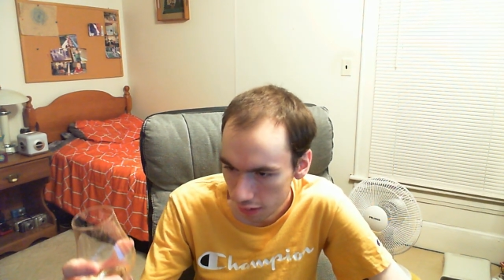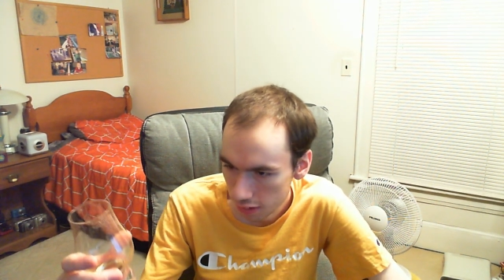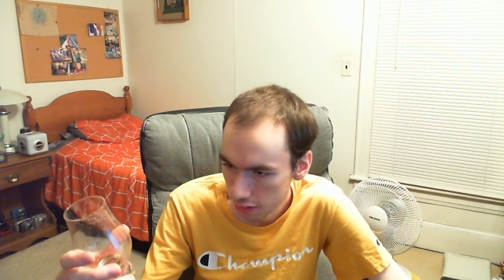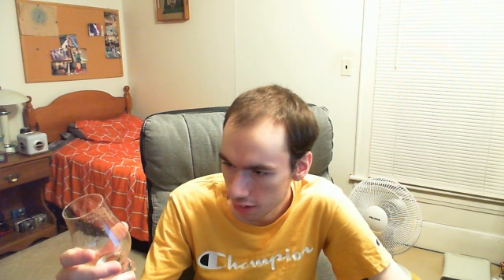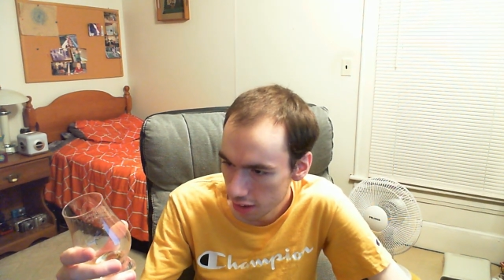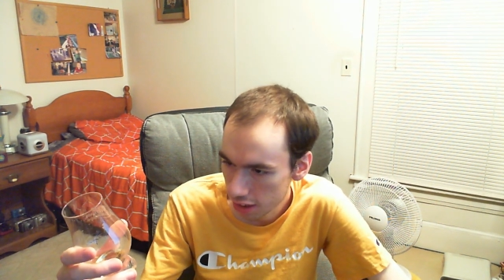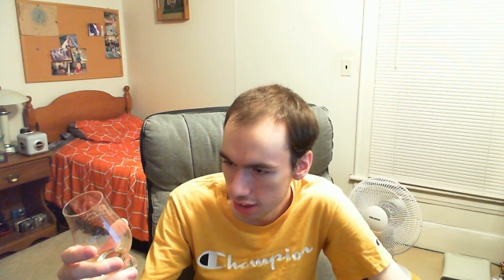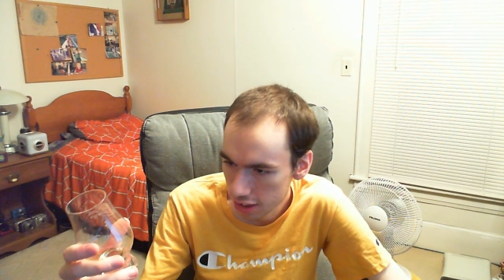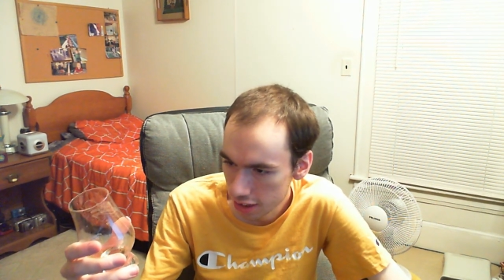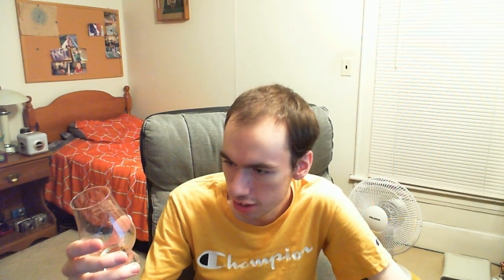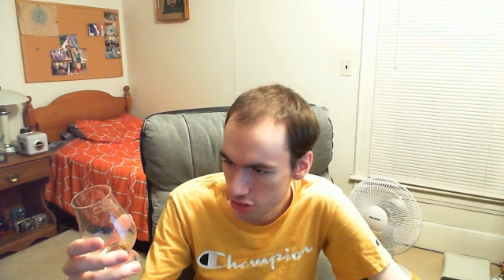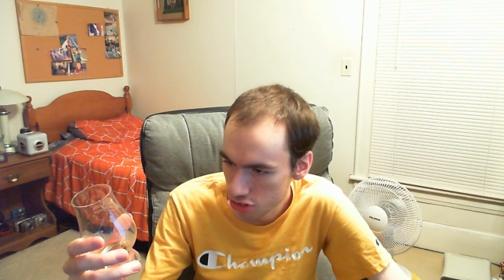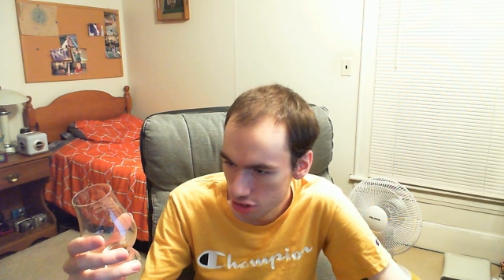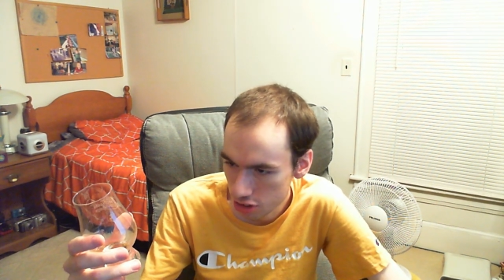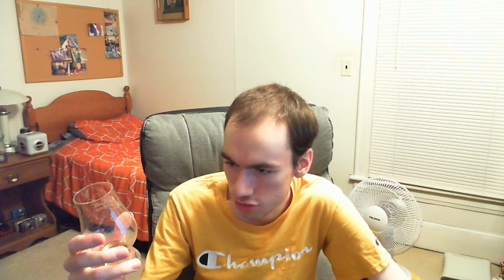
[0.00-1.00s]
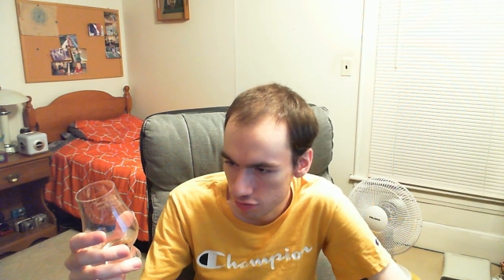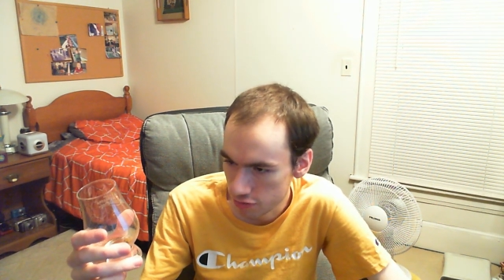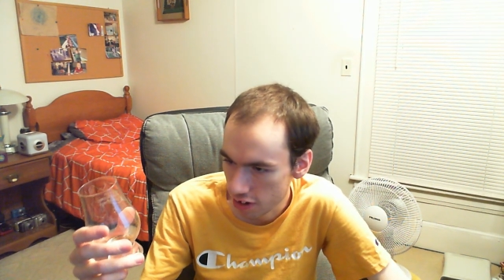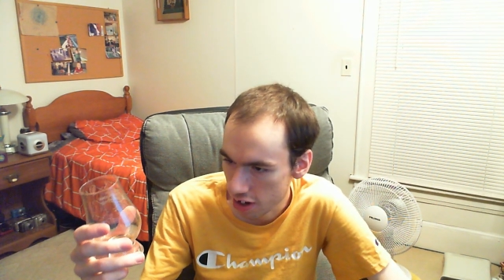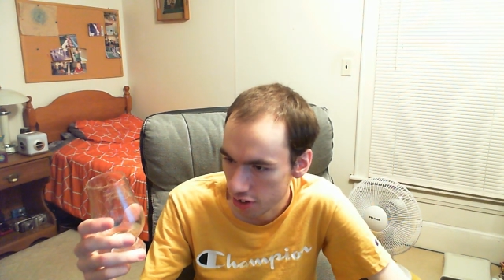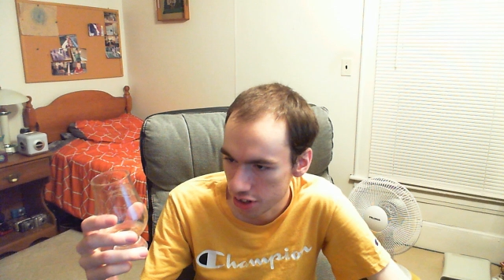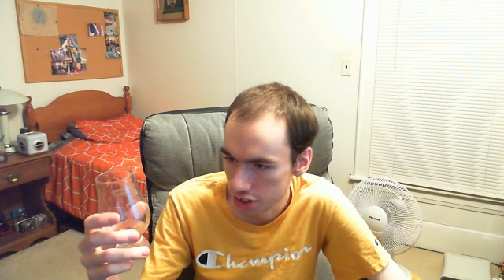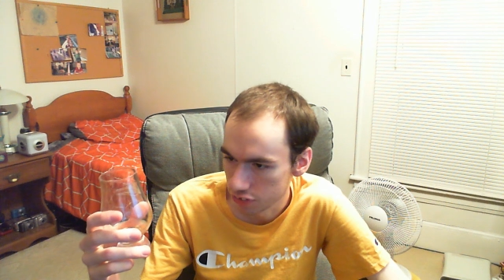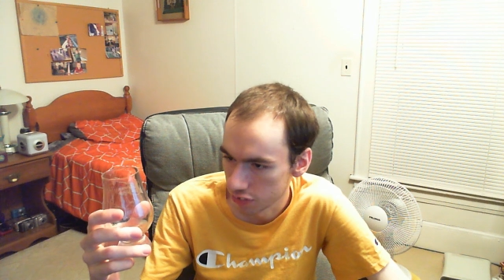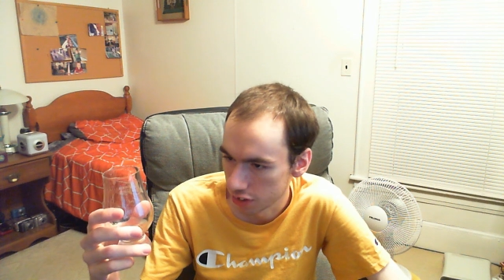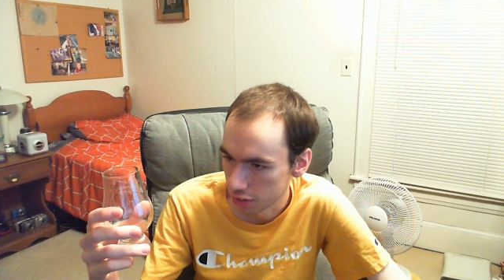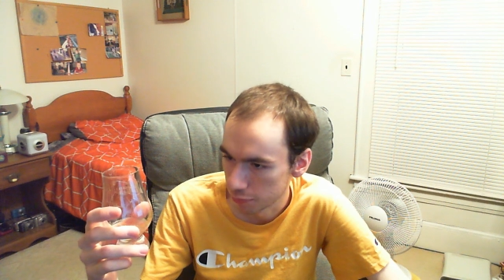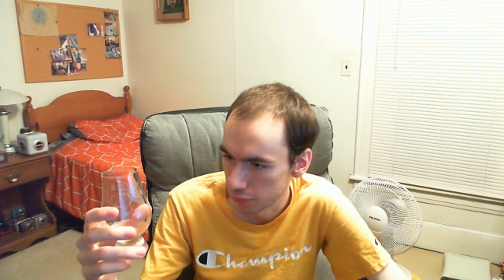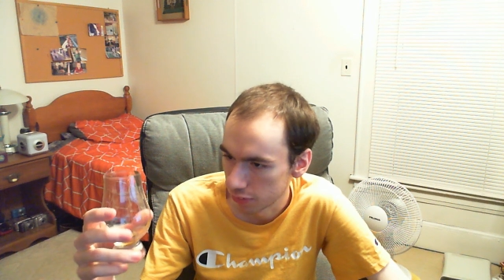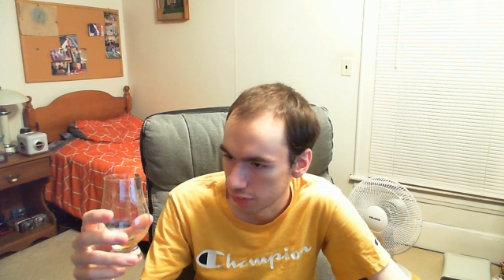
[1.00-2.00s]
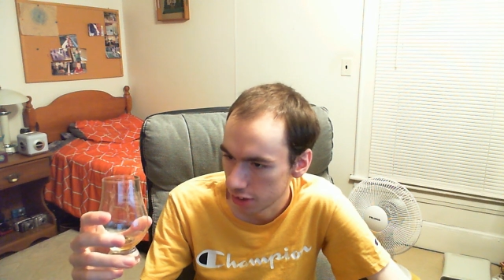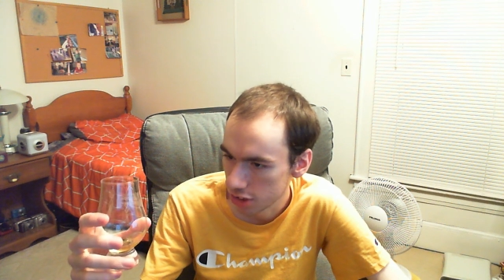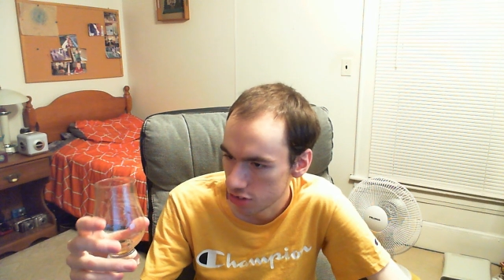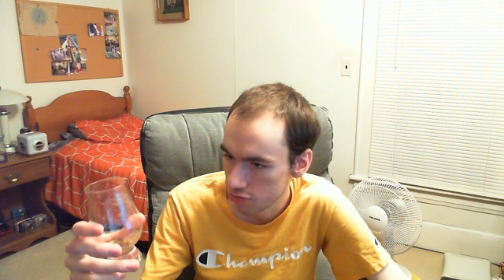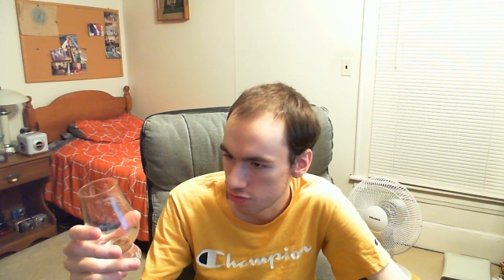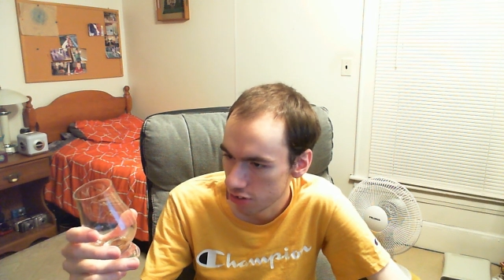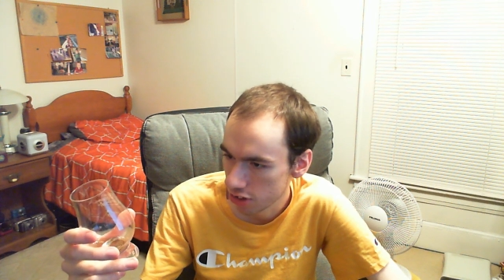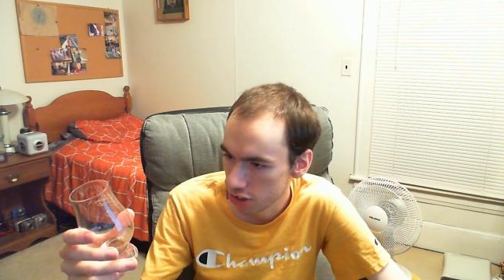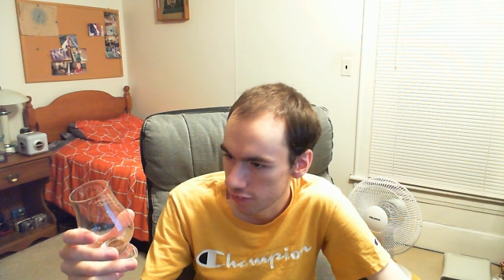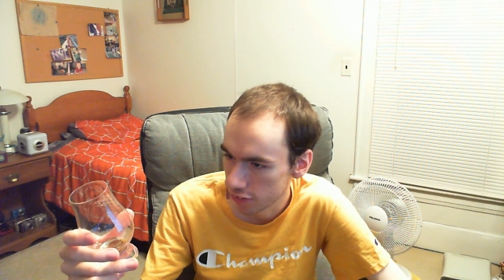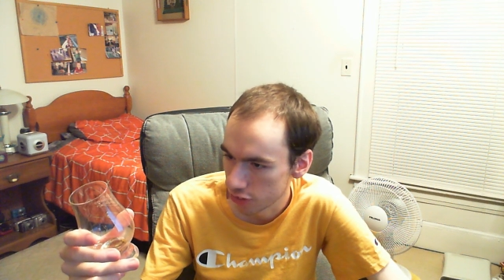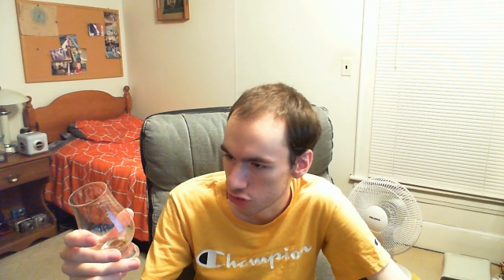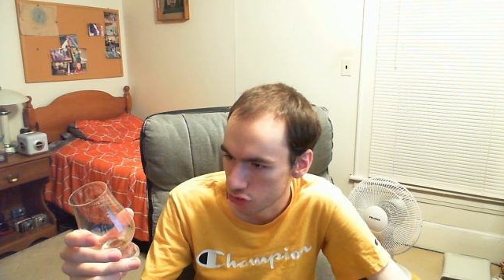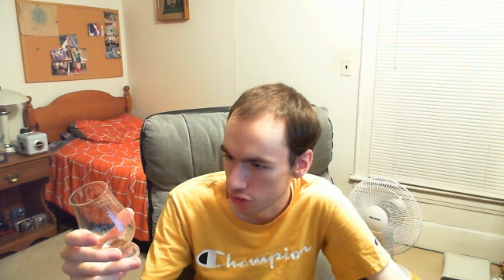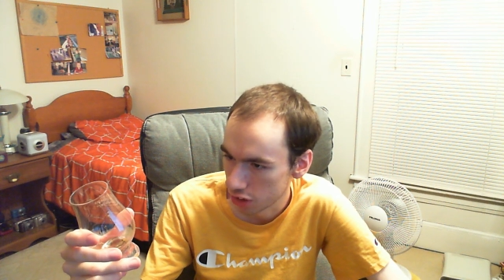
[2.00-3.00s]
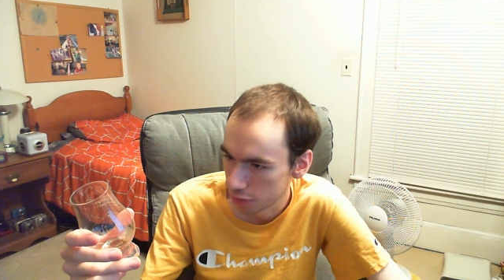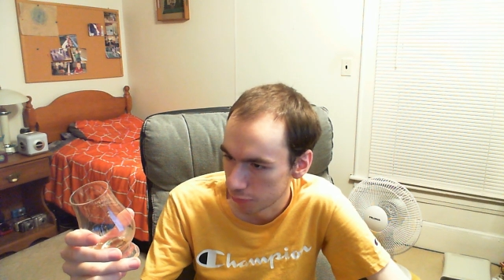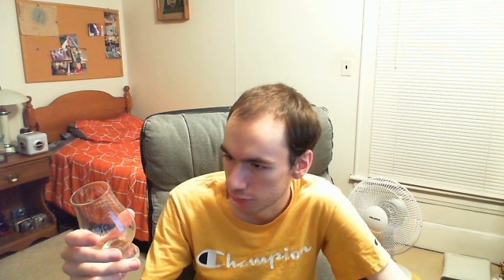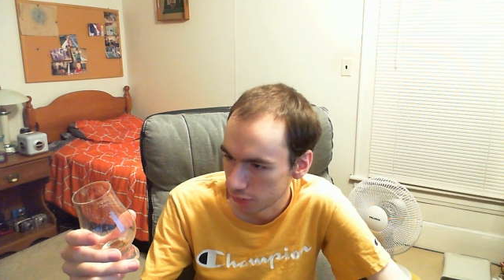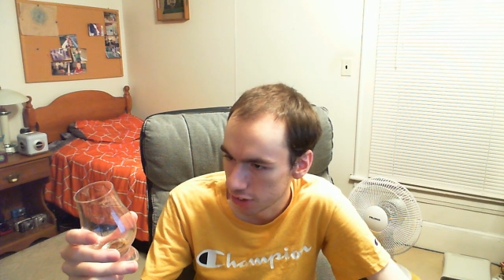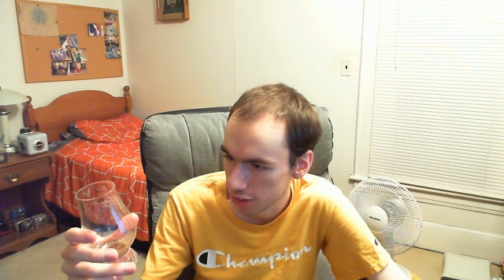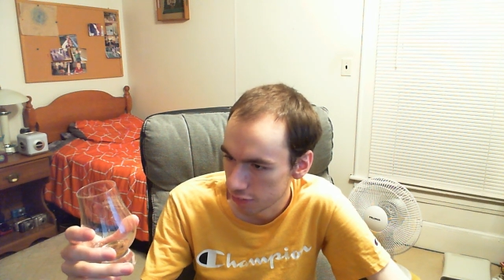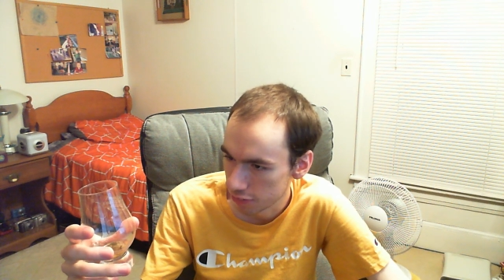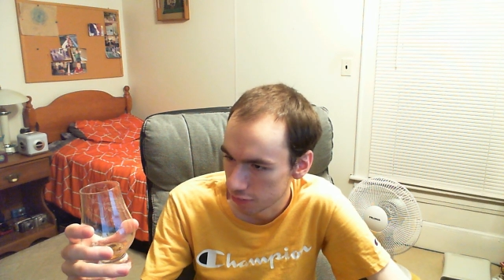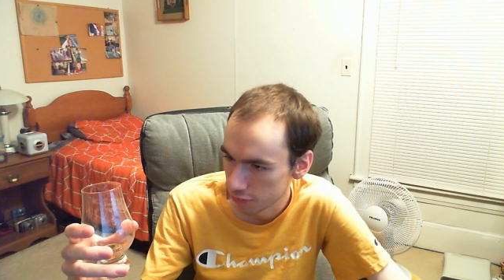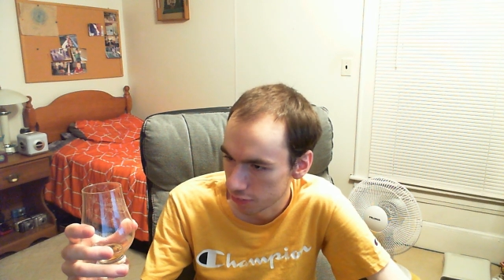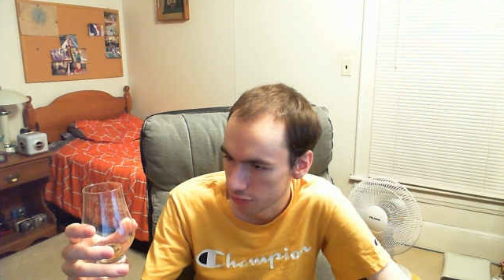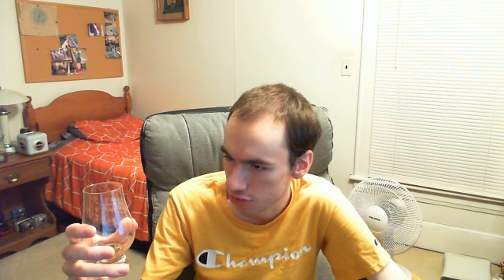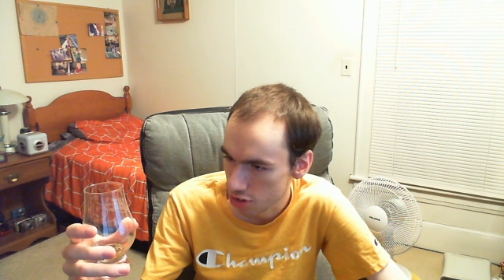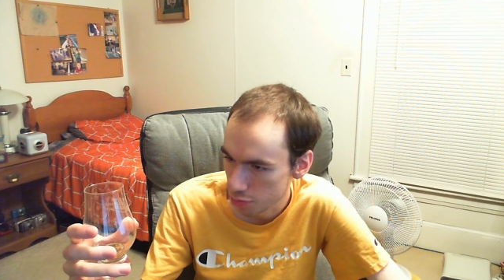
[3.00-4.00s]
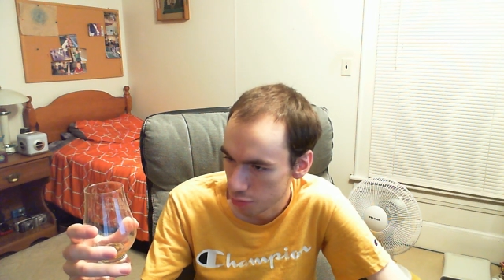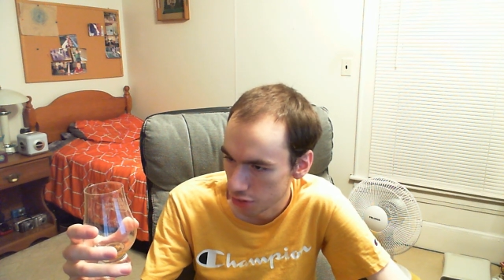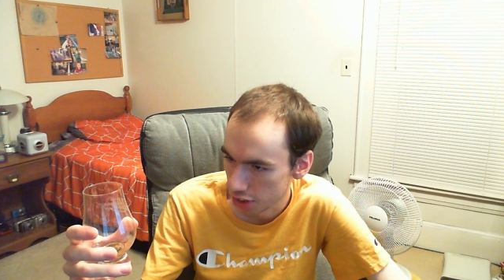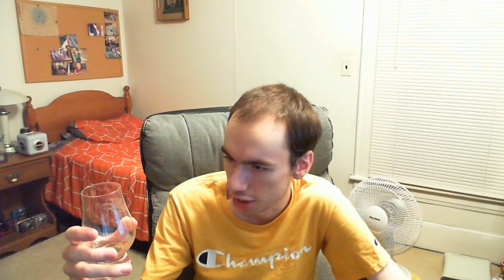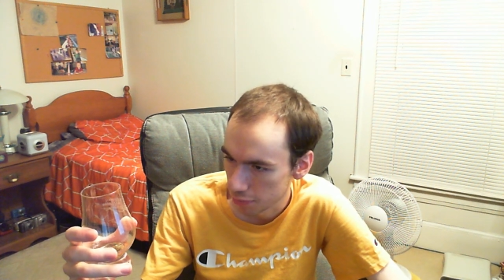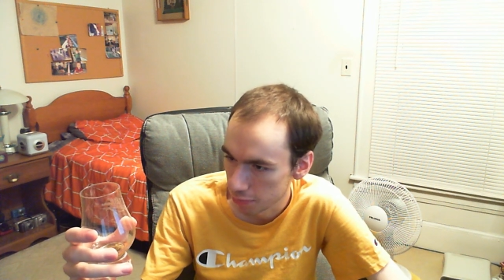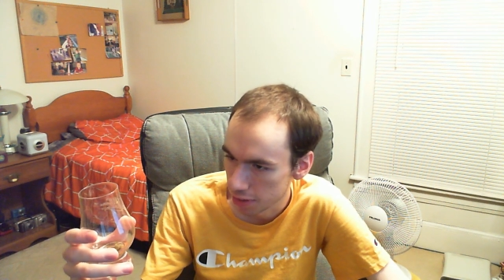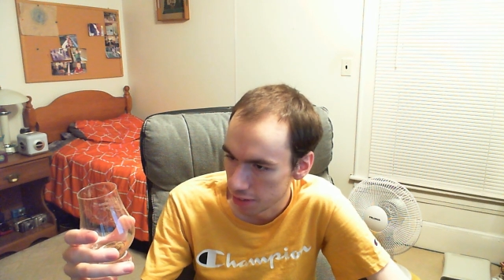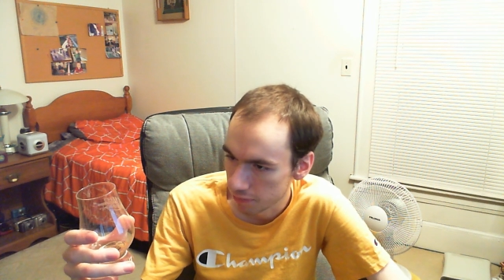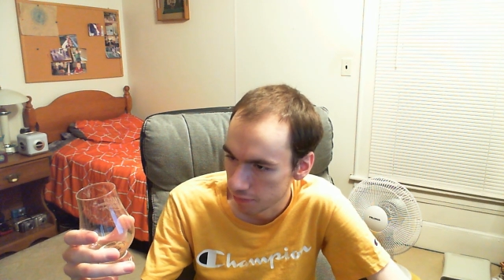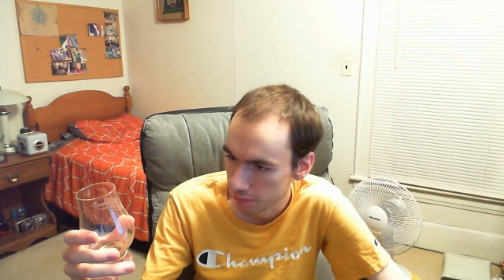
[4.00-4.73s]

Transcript: Yeah, it's very drinkable. It's very, very drinkable, even for someone like me.